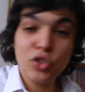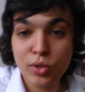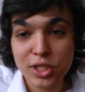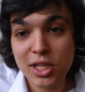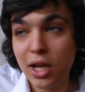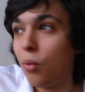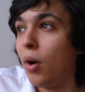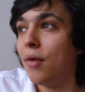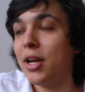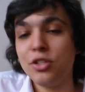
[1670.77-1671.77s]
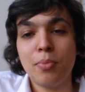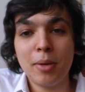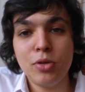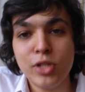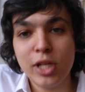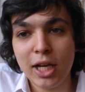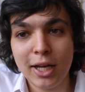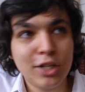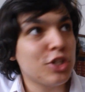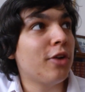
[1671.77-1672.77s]
enjoyed seeing what I've added to my music
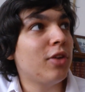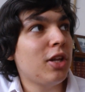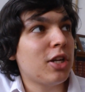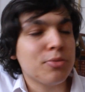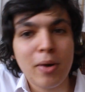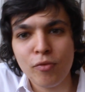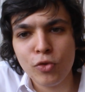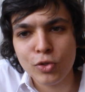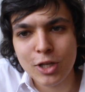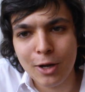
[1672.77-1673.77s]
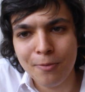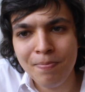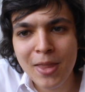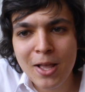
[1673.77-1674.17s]
collection over the last month or so.